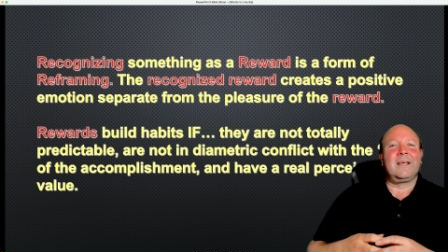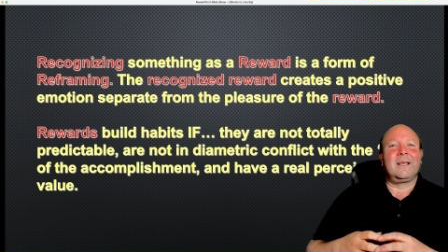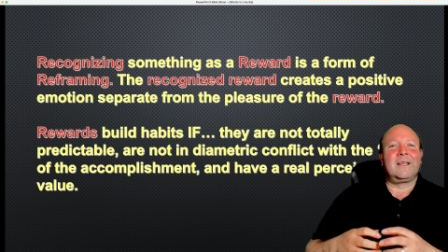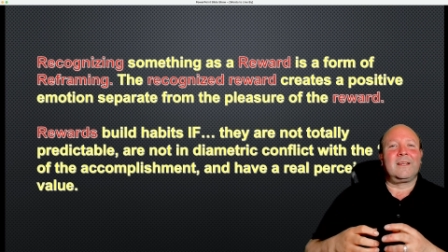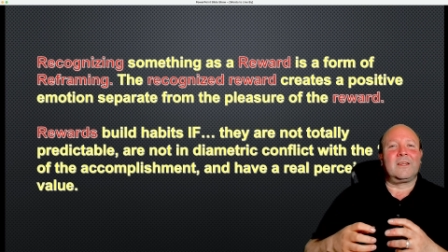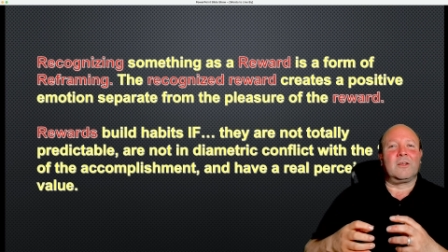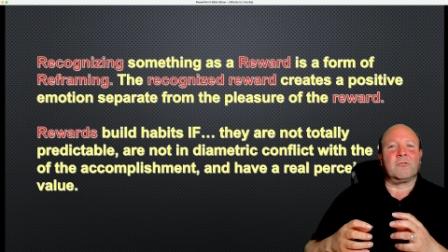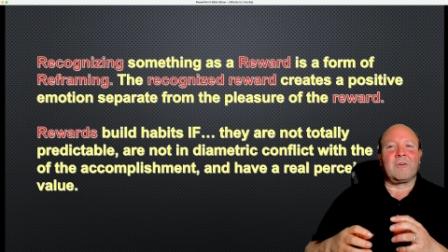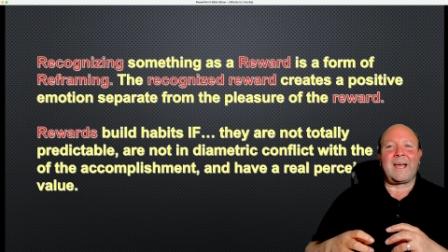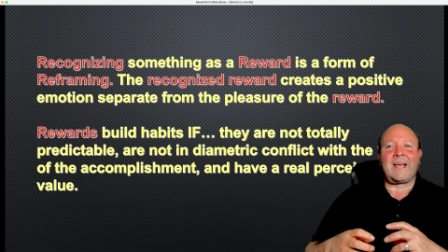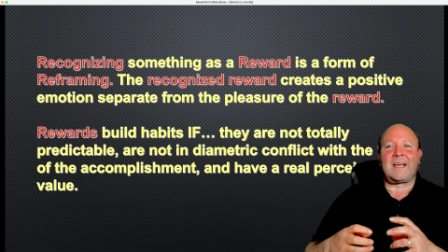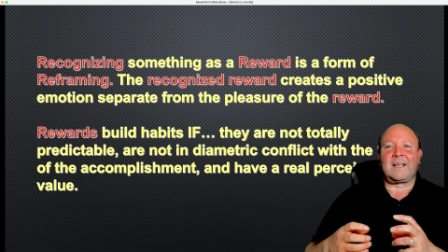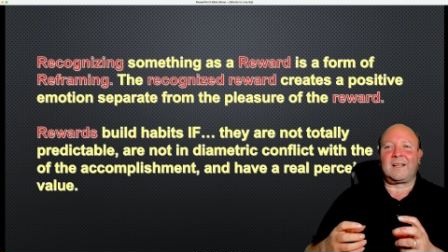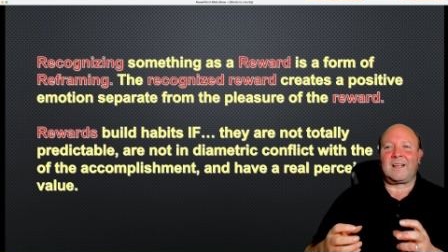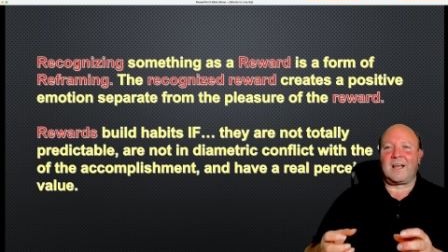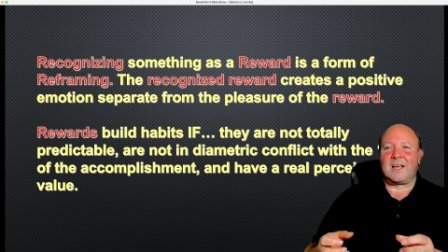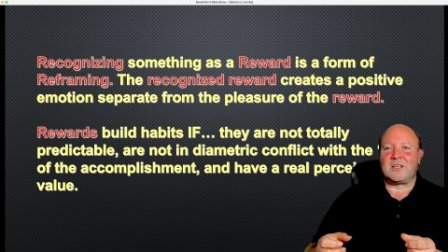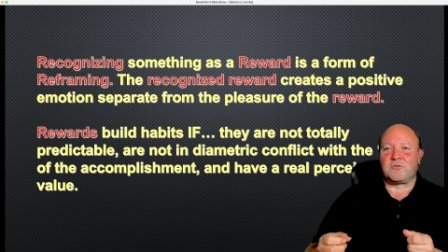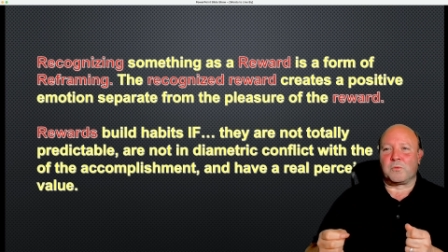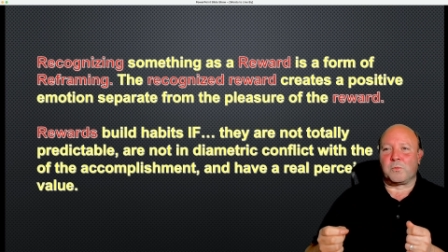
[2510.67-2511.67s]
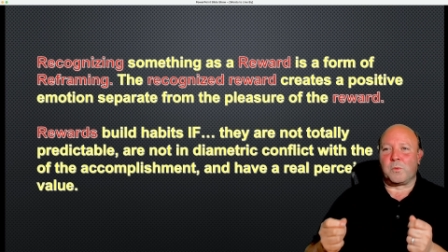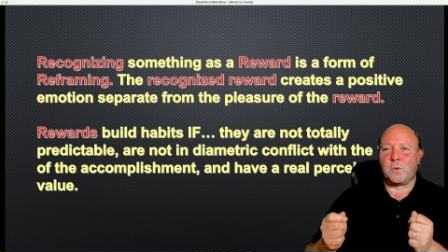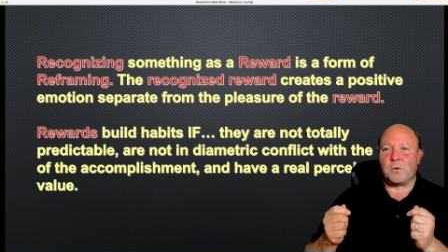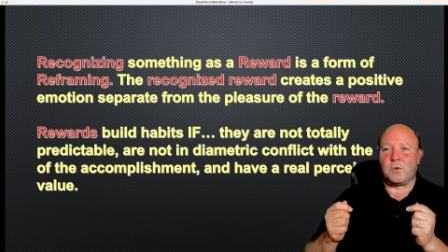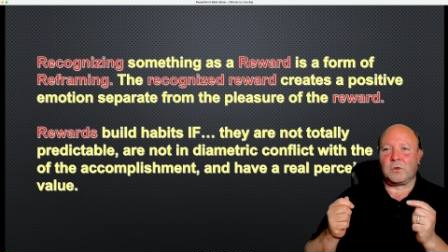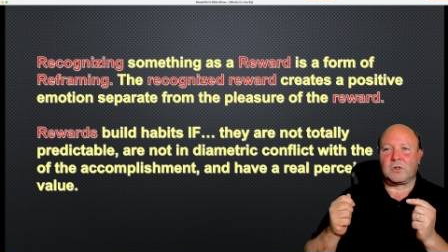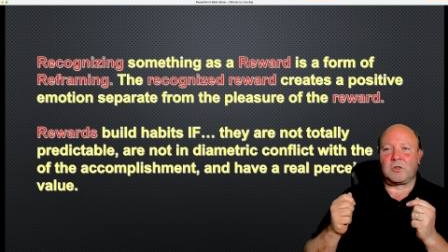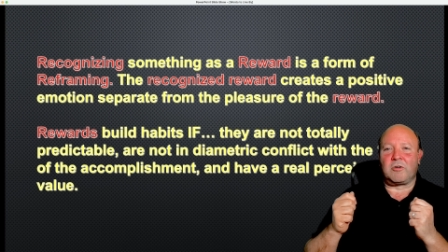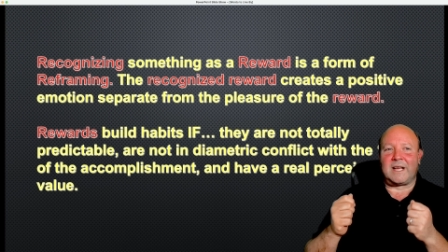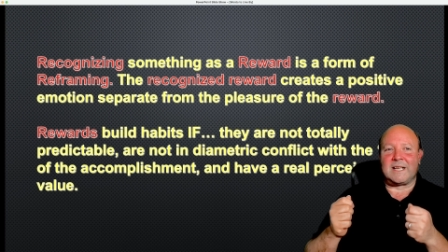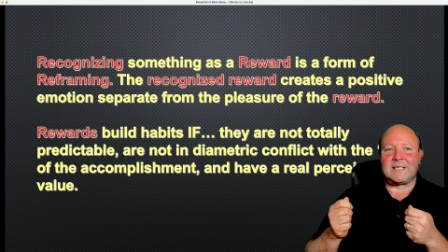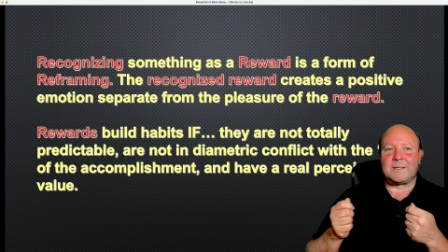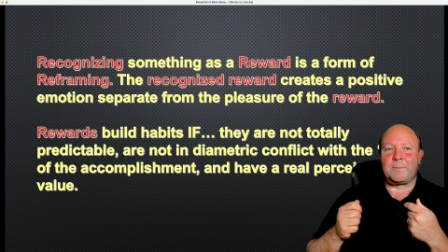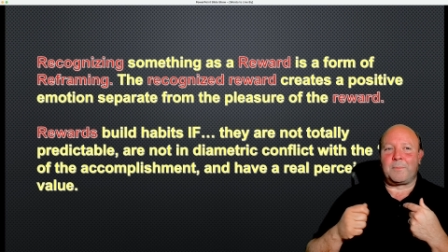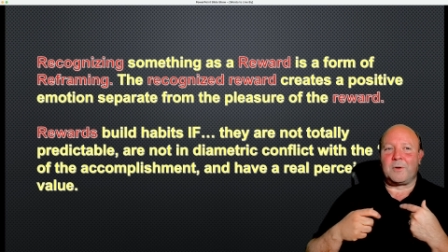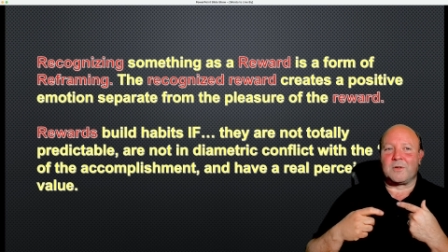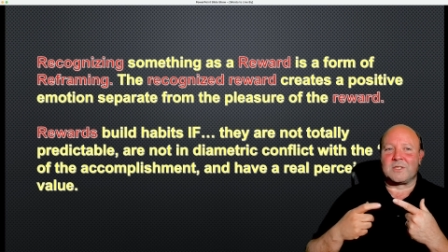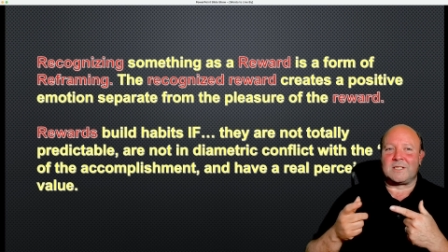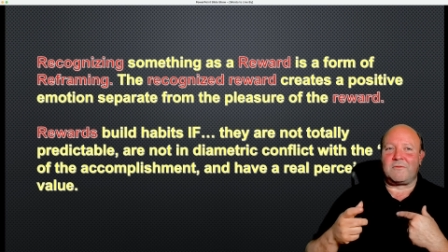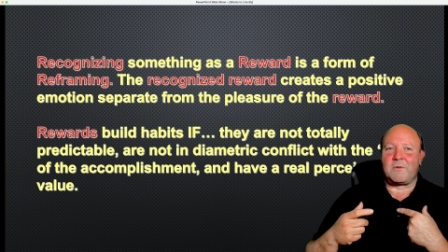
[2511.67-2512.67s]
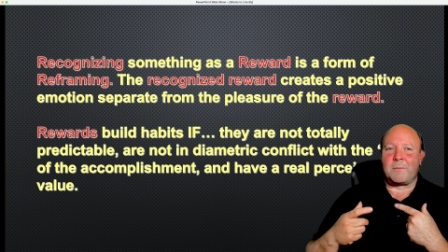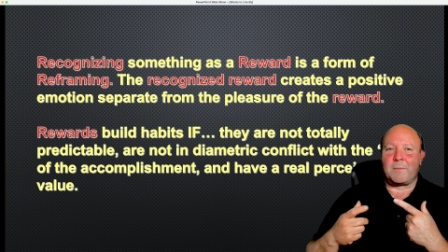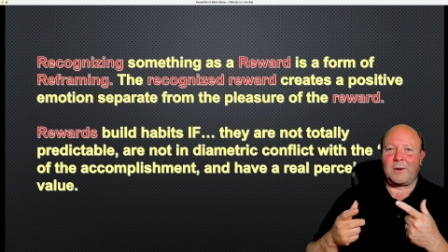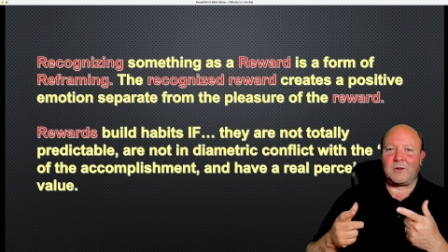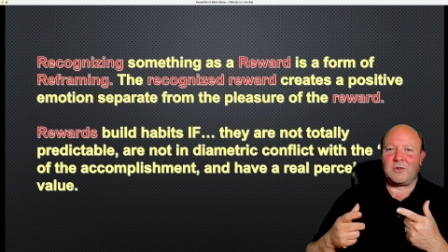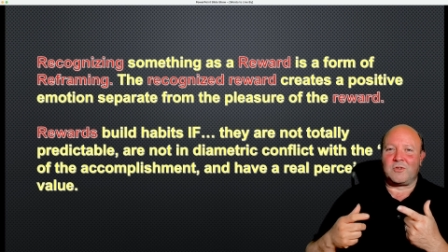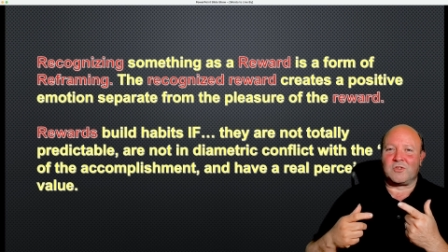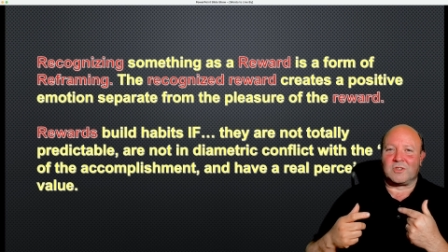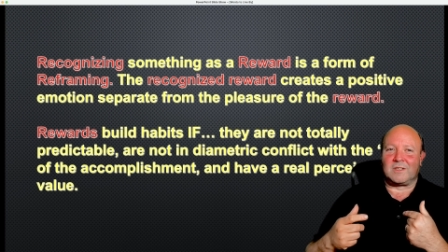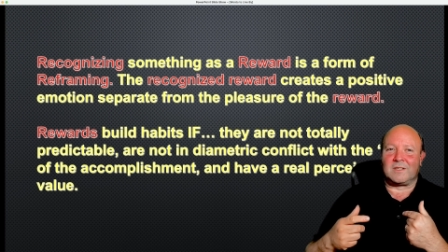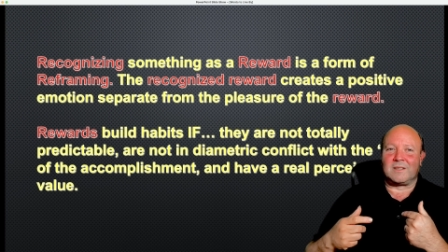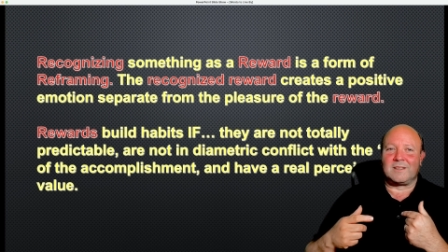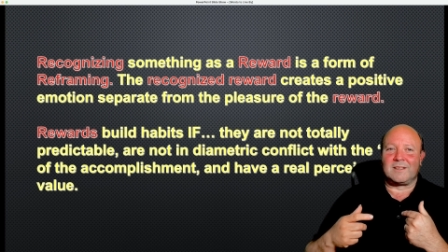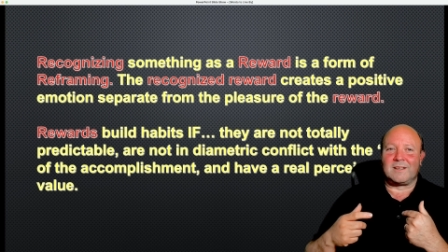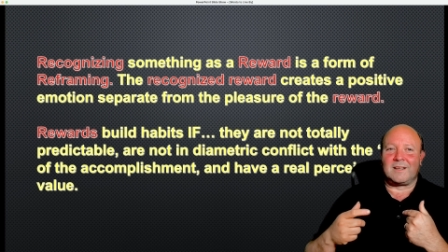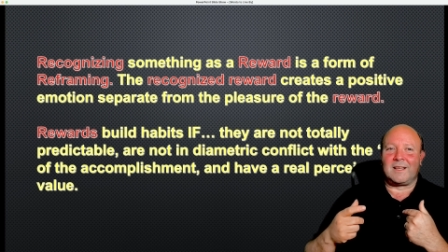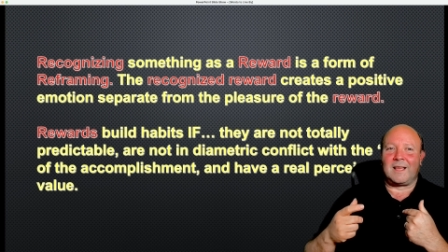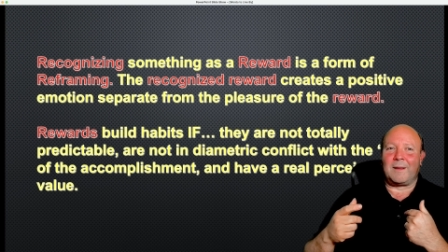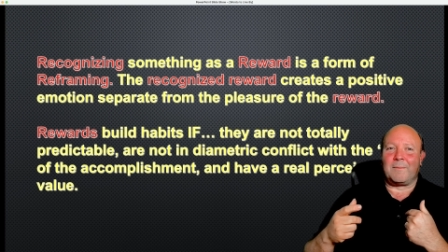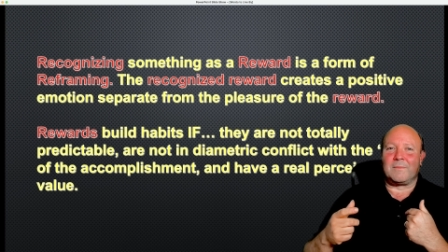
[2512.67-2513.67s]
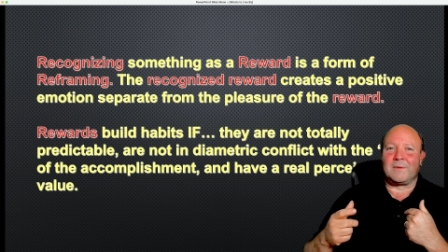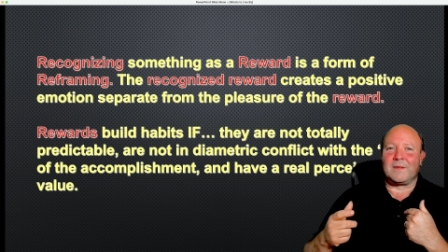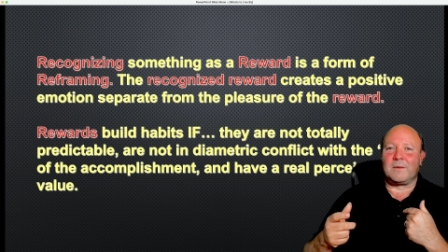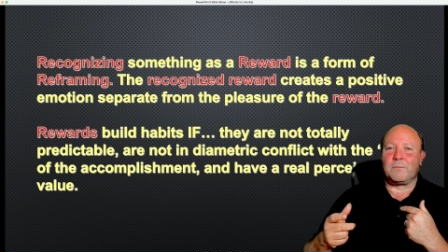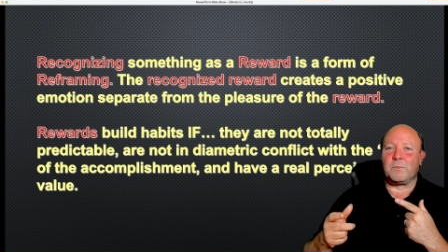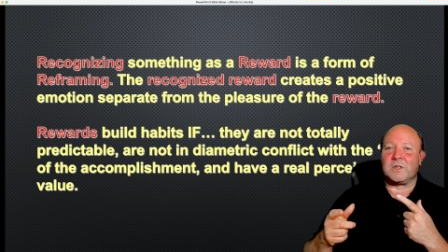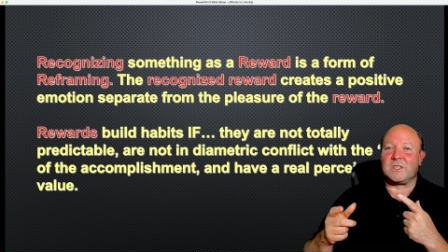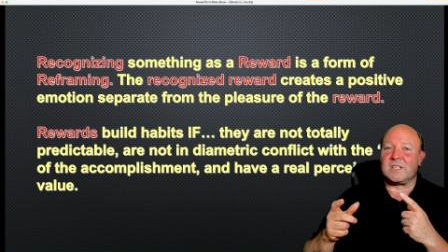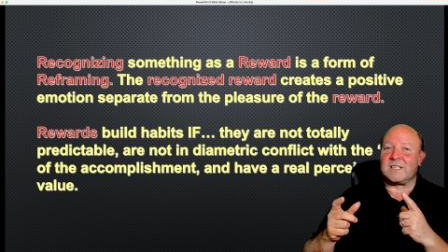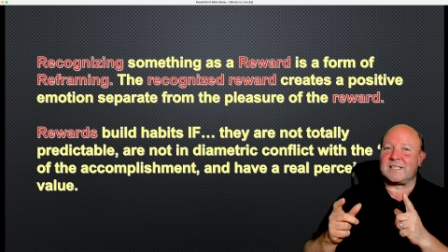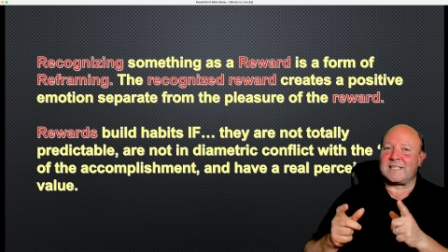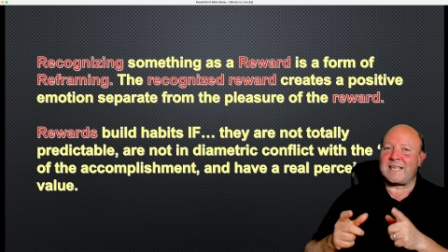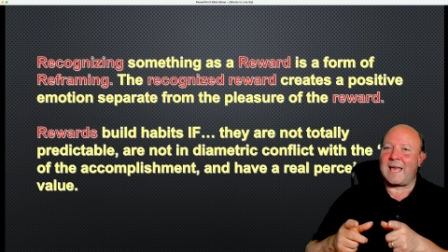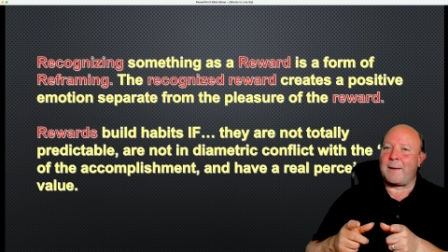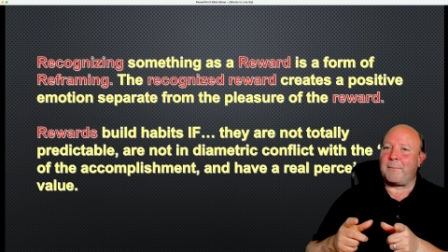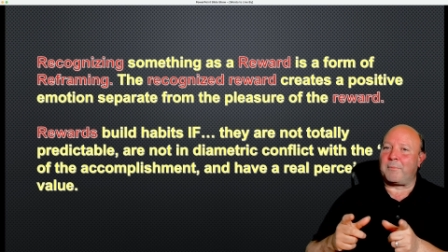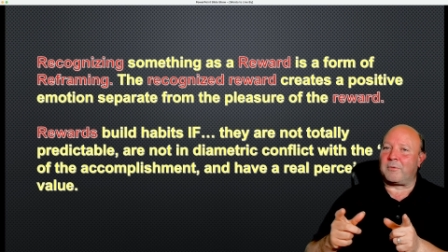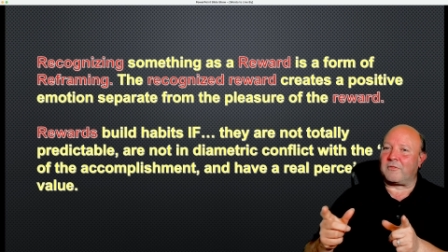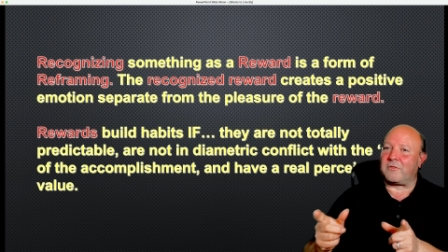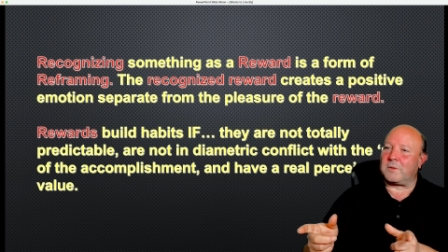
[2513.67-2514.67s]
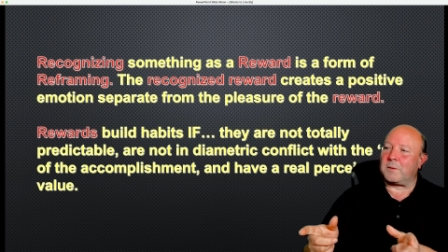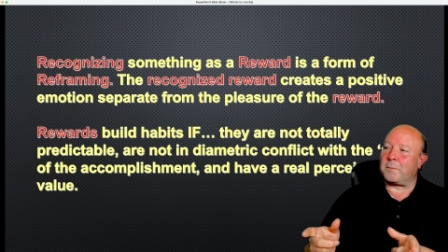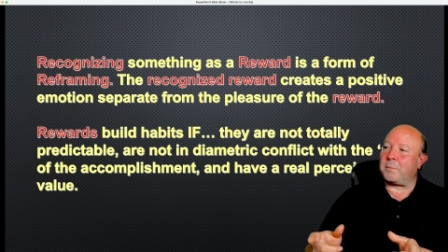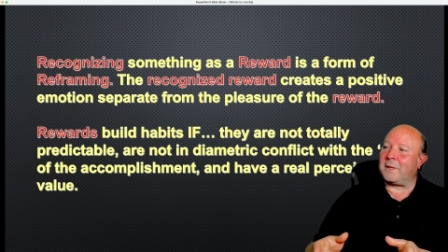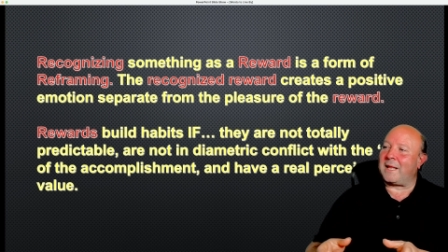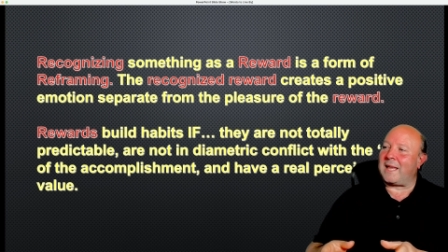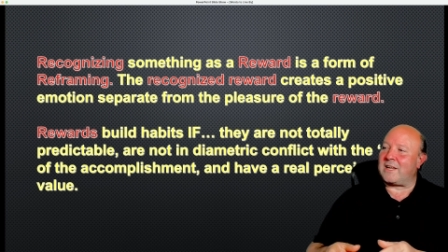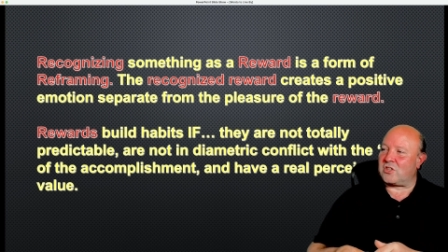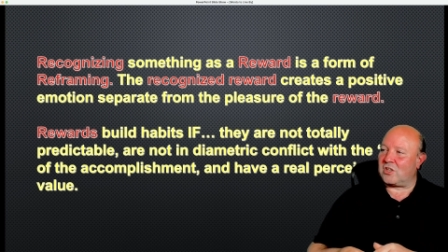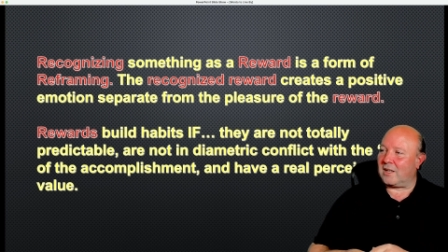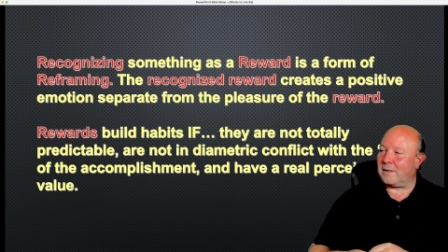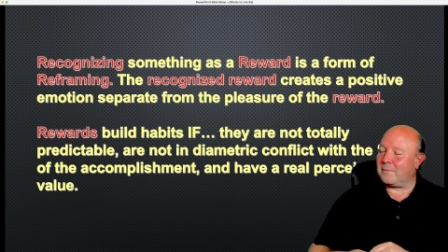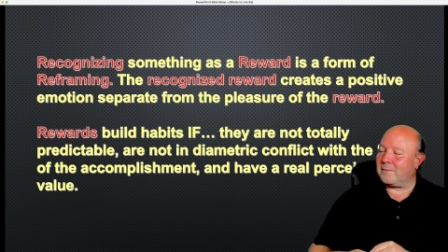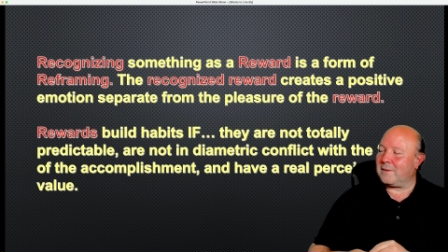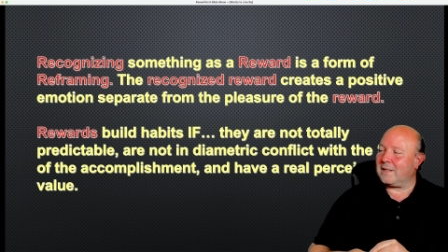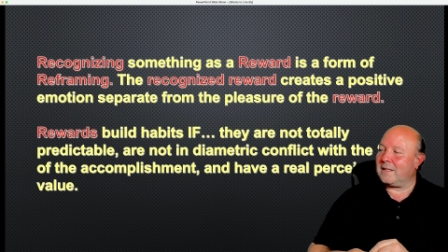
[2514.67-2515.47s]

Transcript: the recognized reward creates a positive emotion, which is separate from the pleasure.